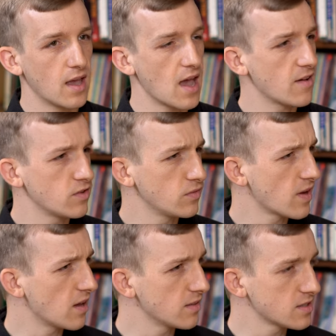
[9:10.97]
Have you
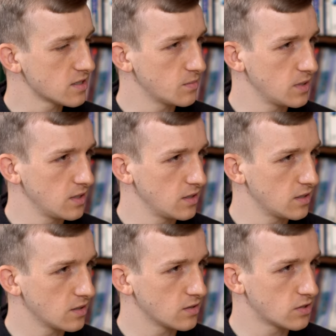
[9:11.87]
found this to
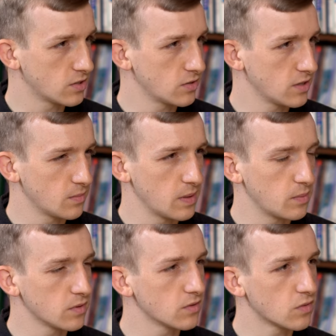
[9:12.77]
be true in the
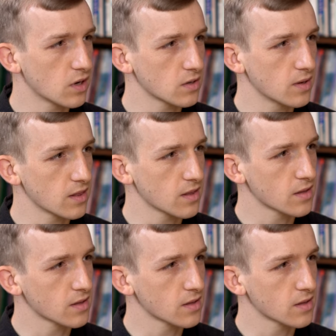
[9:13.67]
people you've worked with?